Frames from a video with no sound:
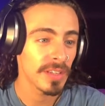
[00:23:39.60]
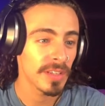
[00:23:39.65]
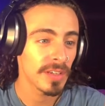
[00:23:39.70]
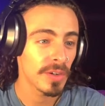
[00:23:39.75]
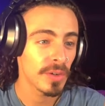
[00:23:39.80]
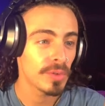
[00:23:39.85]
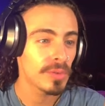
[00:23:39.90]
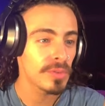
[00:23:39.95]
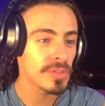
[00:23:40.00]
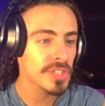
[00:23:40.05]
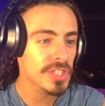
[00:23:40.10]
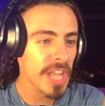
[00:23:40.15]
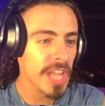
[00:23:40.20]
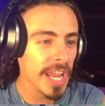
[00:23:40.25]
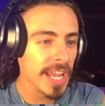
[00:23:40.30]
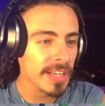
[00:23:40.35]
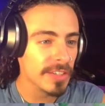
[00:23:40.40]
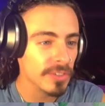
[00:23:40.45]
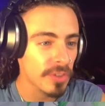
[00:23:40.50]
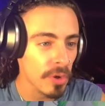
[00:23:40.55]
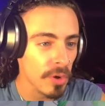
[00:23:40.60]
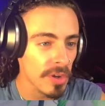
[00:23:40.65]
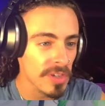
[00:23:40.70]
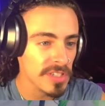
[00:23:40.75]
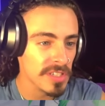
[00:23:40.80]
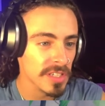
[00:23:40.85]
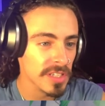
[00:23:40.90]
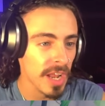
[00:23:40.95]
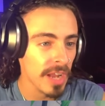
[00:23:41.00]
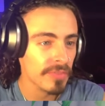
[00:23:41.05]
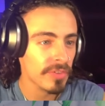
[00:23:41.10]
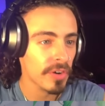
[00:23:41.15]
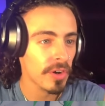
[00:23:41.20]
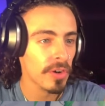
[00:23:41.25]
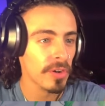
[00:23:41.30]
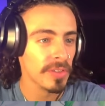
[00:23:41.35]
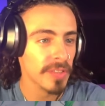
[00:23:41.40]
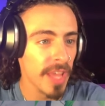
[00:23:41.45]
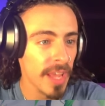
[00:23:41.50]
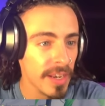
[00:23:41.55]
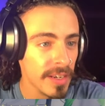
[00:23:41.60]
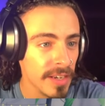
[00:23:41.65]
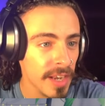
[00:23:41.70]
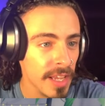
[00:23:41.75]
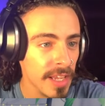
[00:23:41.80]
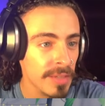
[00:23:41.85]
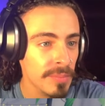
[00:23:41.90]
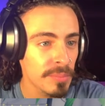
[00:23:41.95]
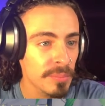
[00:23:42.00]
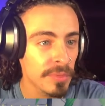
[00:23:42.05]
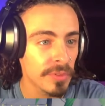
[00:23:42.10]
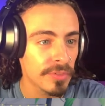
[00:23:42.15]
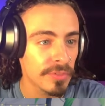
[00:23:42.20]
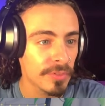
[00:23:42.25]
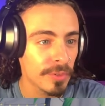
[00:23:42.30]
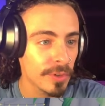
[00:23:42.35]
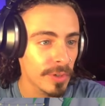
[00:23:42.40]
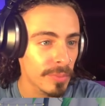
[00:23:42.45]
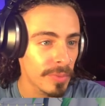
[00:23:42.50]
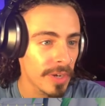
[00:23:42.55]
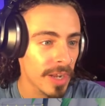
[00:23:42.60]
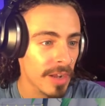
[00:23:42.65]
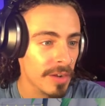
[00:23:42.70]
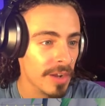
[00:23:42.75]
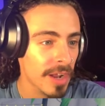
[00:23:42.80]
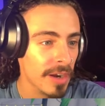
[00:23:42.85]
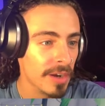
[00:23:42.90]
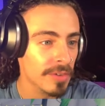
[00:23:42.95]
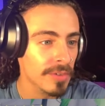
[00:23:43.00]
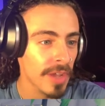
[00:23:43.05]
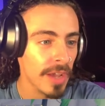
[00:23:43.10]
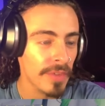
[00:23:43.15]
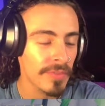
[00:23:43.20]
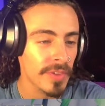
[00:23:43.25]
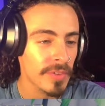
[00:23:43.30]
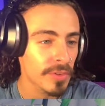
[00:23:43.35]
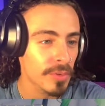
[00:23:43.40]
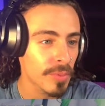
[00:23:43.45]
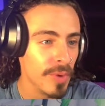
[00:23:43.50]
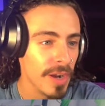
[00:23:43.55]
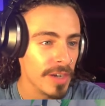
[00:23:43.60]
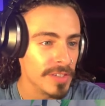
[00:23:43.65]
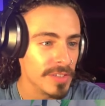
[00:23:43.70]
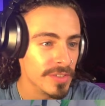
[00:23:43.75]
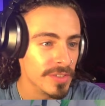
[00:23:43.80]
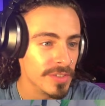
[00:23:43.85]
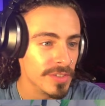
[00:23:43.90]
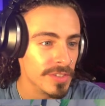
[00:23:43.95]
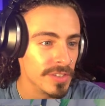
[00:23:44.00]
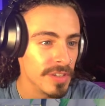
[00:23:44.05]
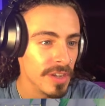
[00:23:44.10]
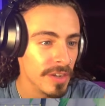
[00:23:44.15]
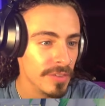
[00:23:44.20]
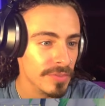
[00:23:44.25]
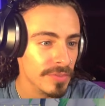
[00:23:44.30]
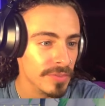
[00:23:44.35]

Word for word: Who's Shane Dawson? I've heard that name before, but I, don't, I don't, I've never watched their stuff.